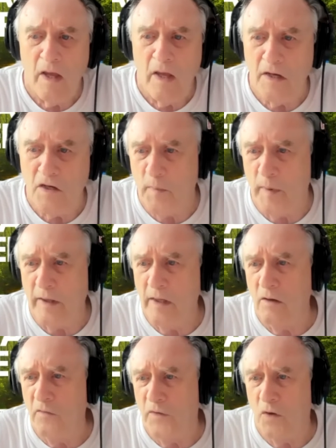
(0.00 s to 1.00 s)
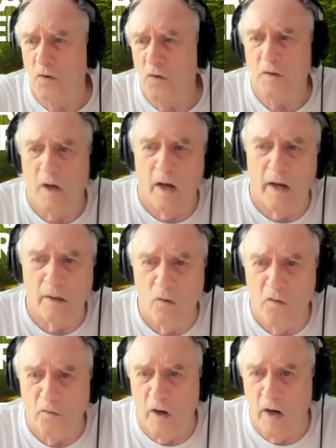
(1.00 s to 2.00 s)
He's been interviewed on
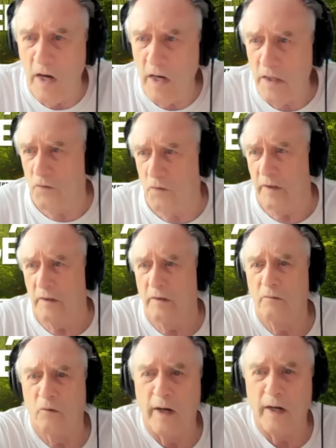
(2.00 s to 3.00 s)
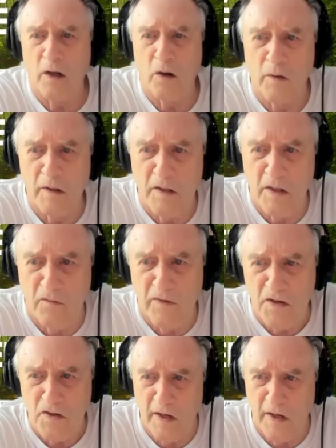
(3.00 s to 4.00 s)
over 100 radio and
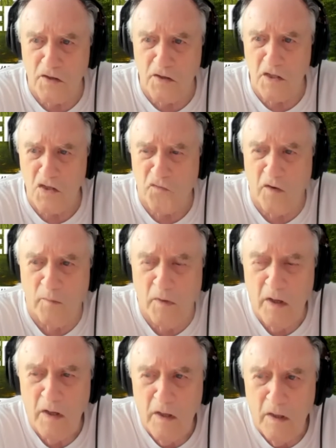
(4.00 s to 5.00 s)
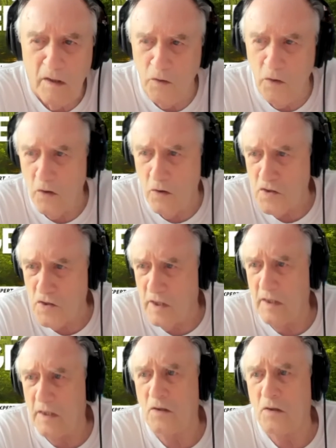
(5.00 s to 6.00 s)
TV stations from New York
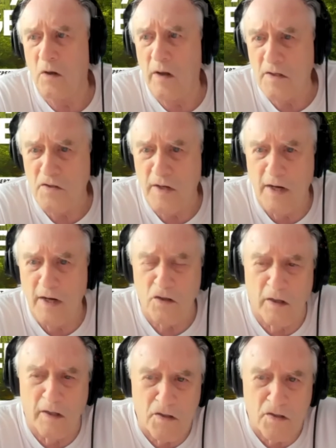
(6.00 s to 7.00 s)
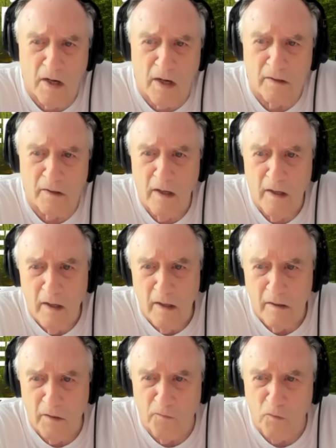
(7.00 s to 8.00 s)
City to Los Angeles on
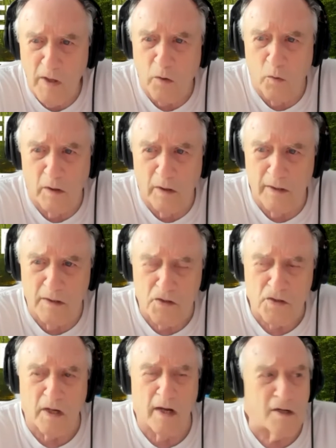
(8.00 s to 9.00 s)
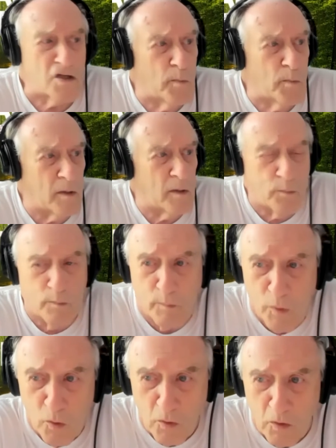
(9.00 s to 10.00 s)
the frequently discussed but
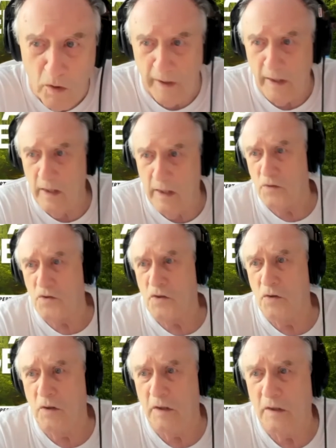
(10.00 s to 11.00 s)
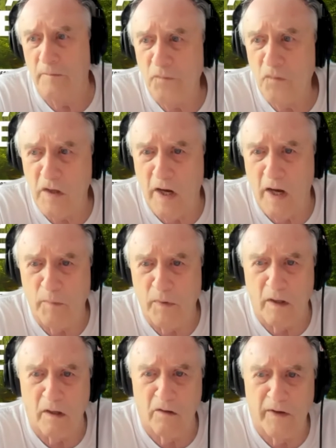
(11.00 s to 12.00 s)
poorly understood
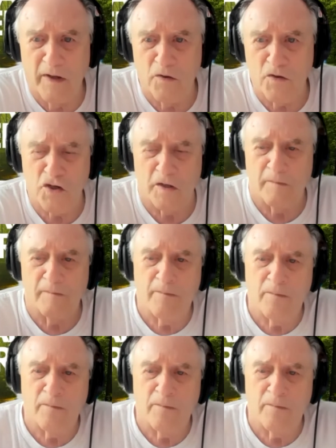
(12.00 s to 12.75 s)
topic of energy.